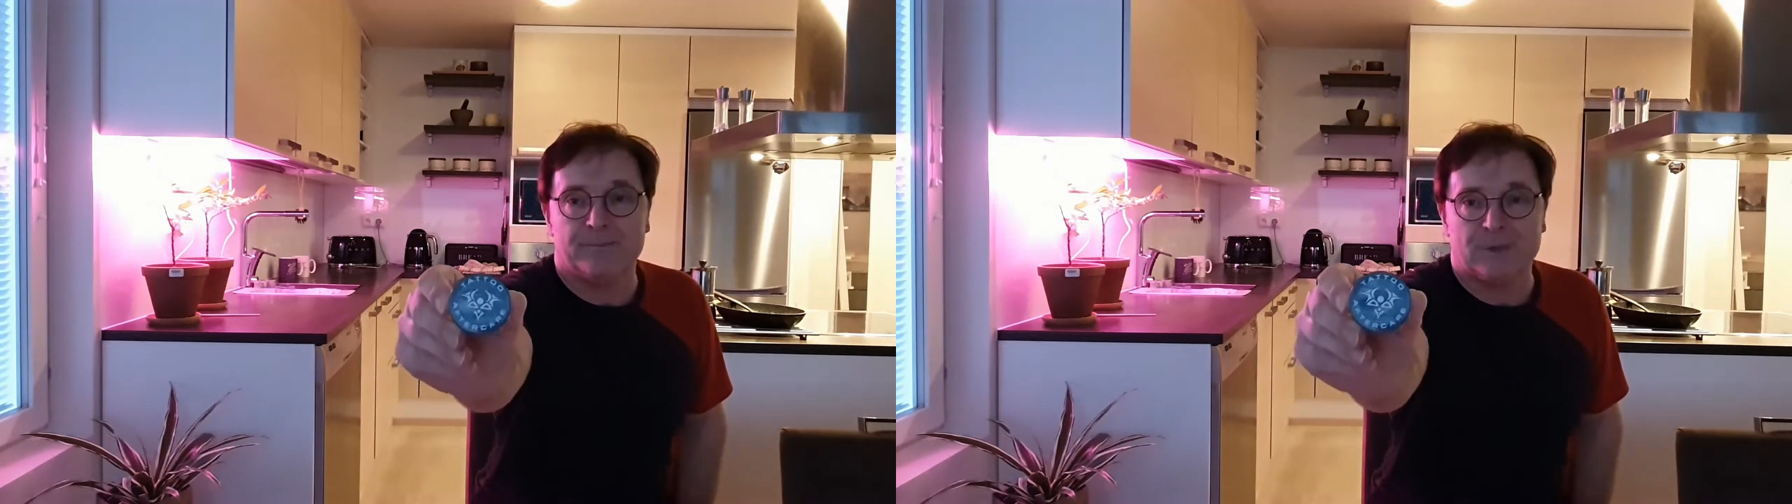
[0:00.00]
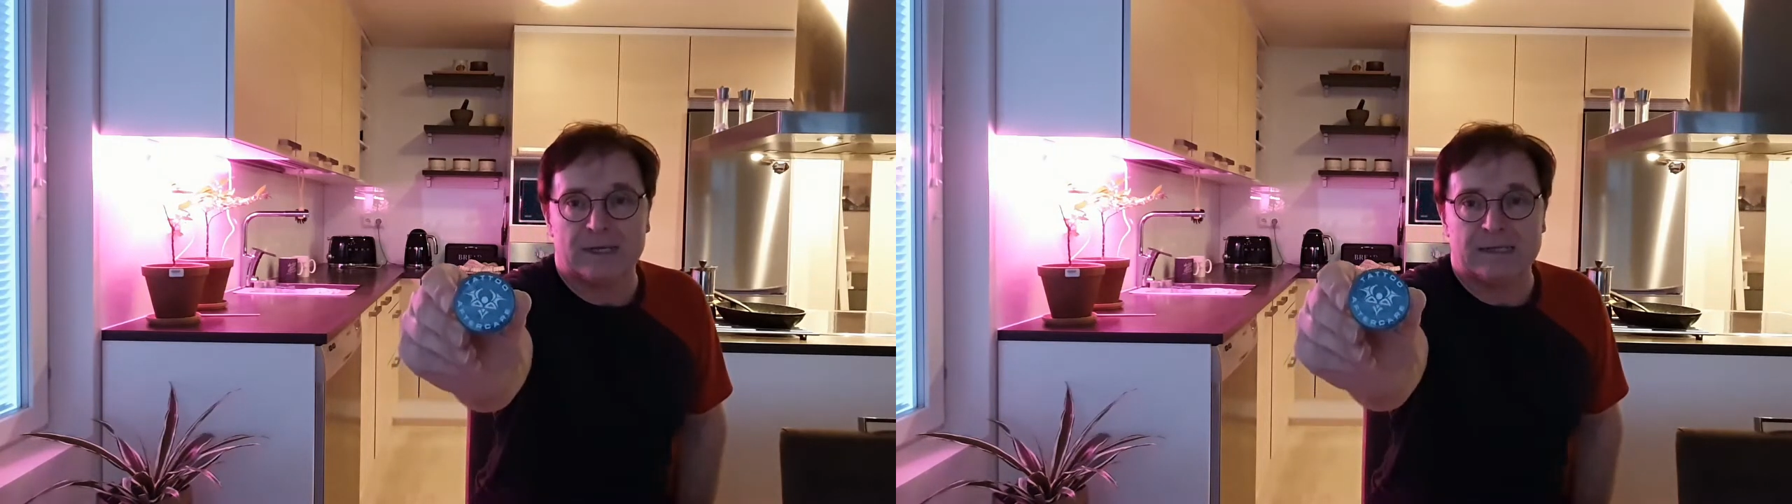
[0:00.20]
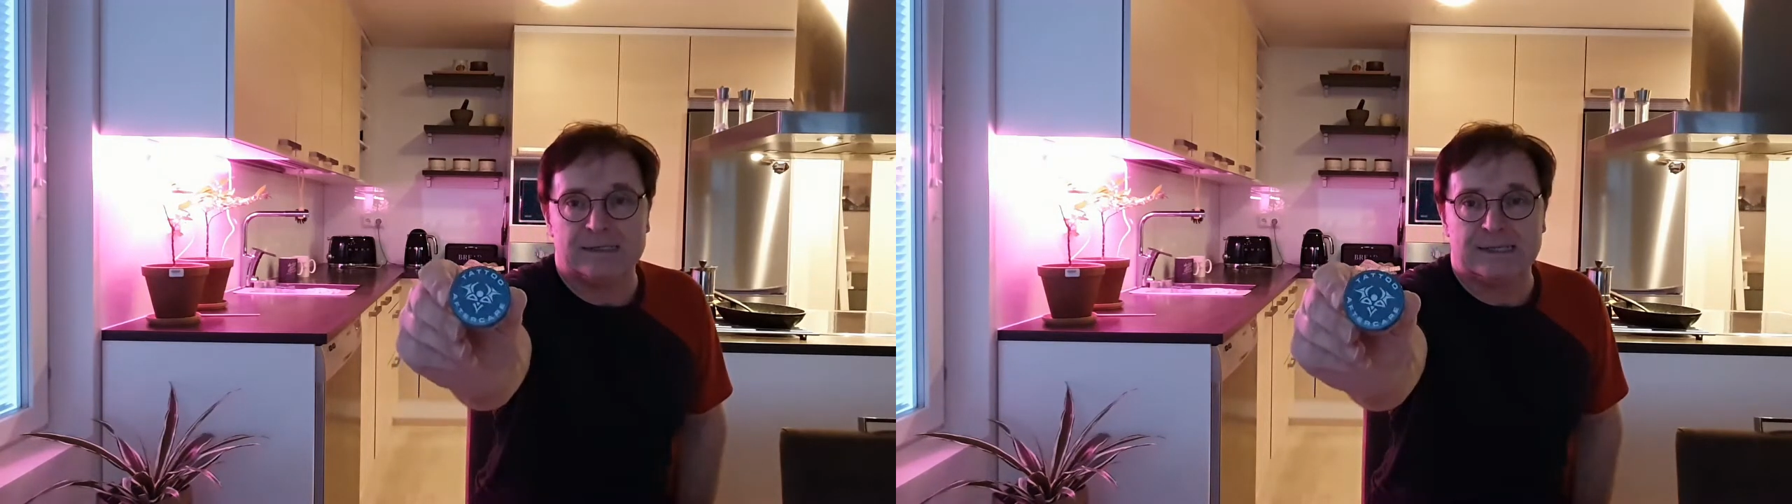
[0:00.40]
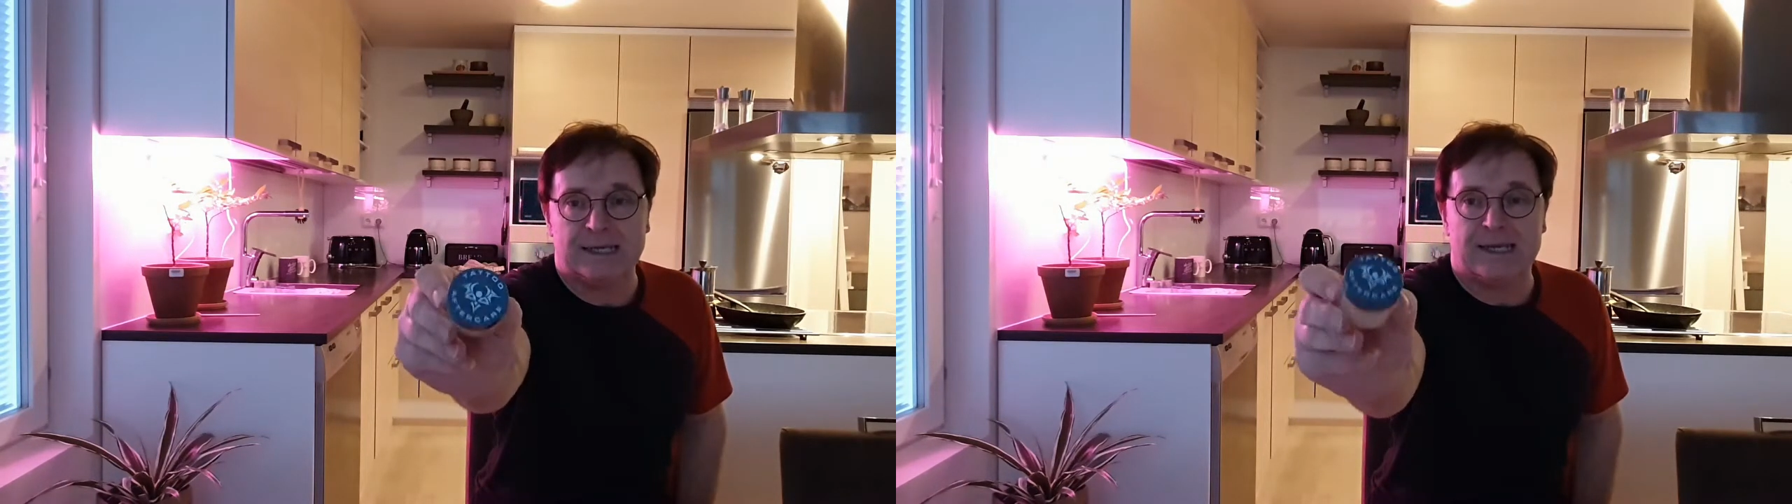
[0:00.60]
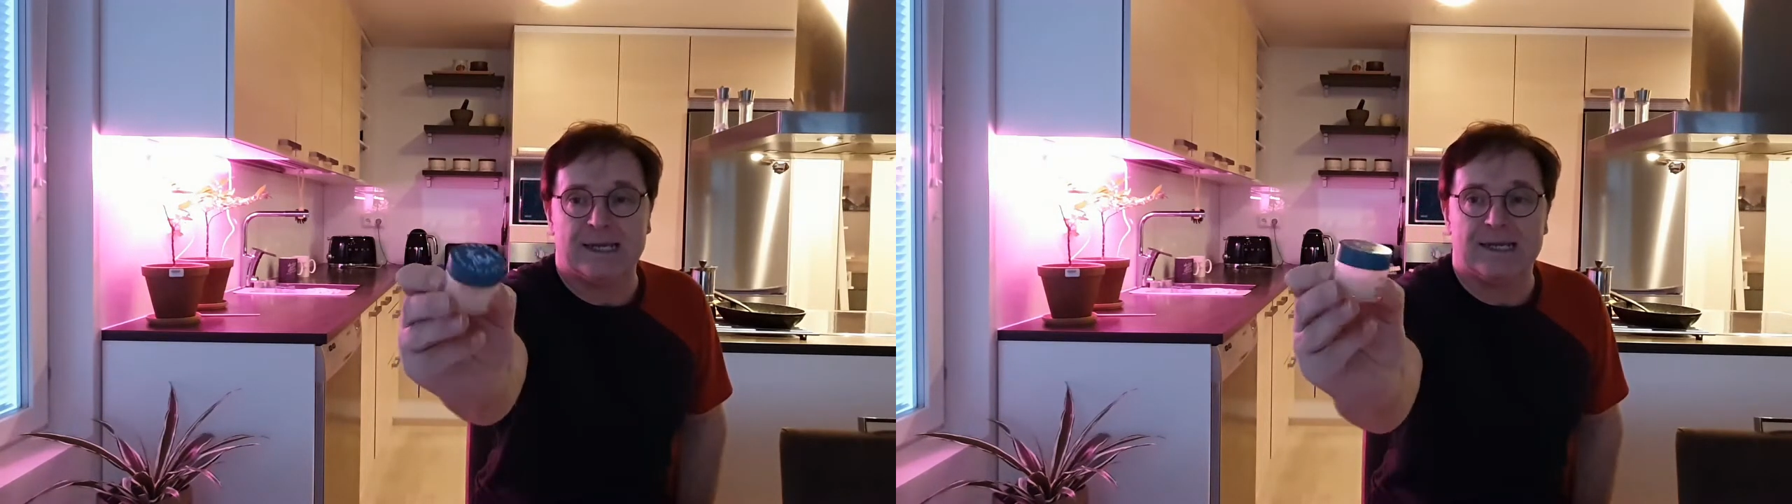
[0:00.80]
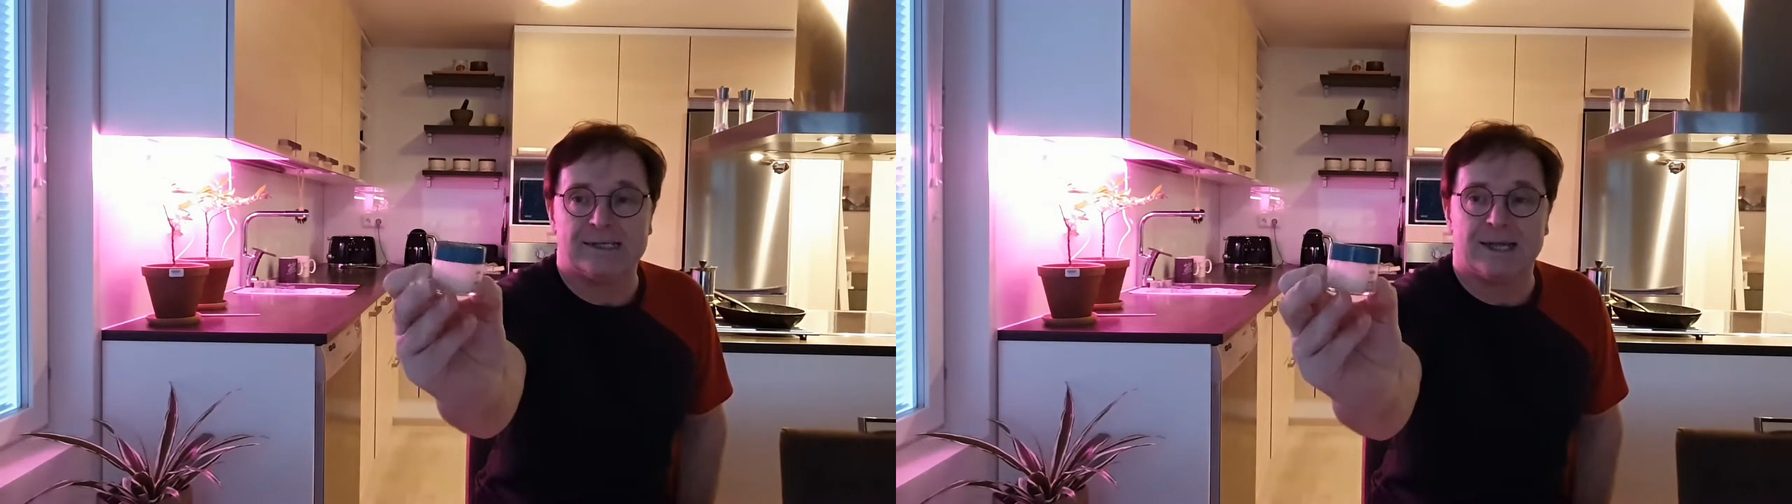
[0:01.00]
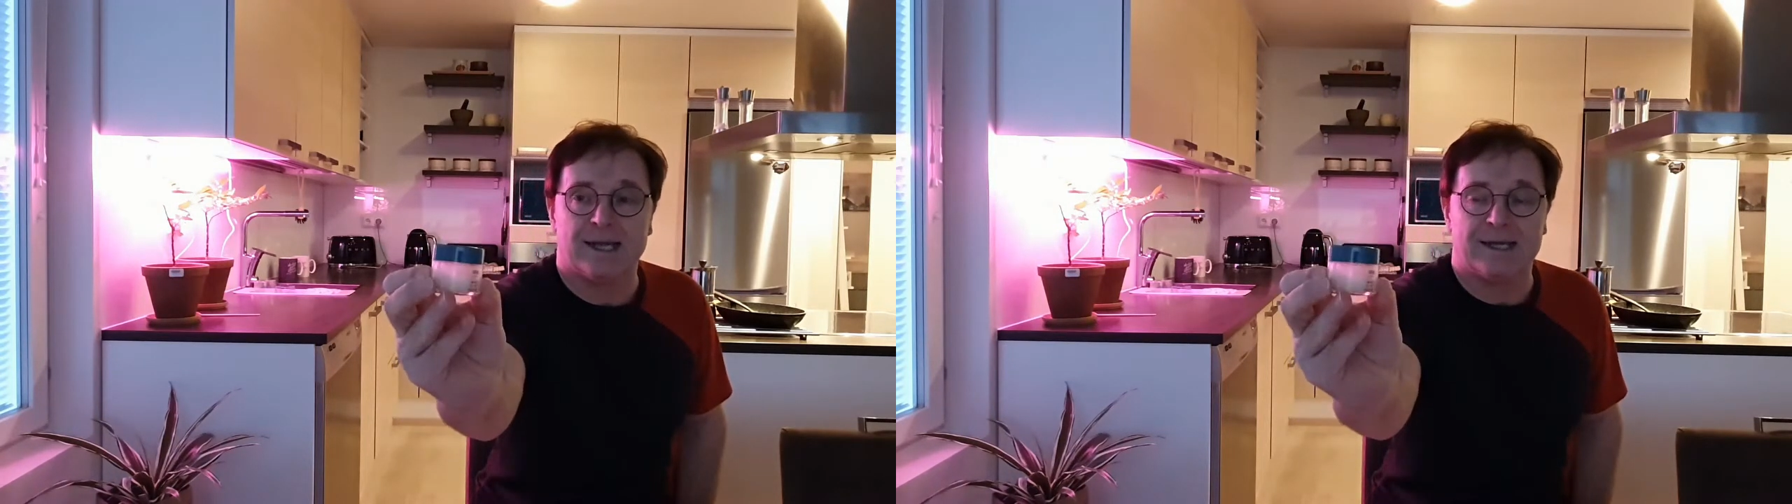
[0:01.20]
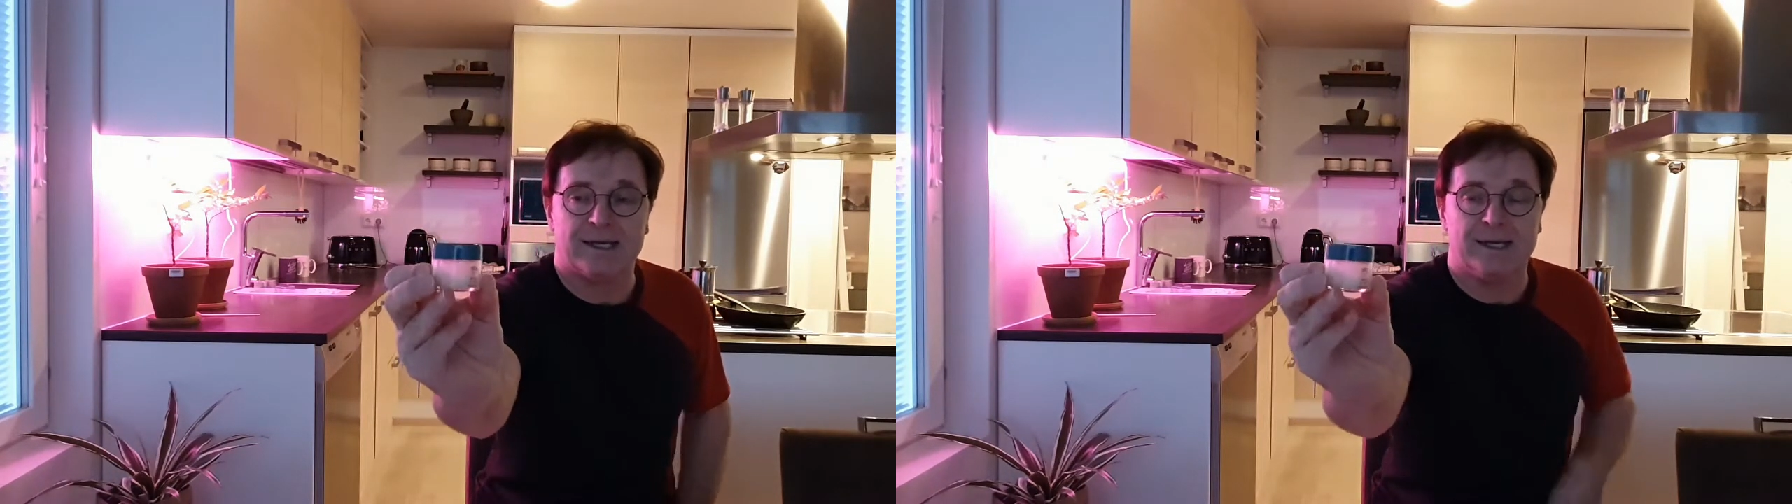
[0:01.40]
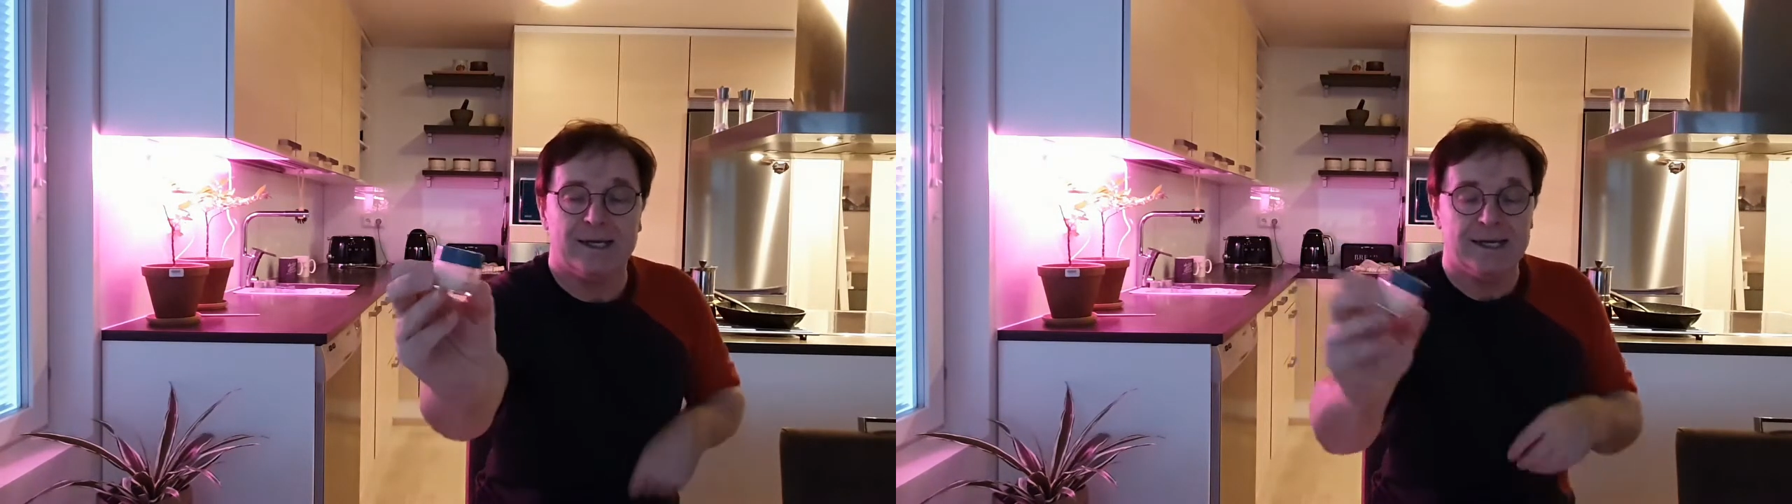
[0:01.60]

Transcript: You can see it. It's like a,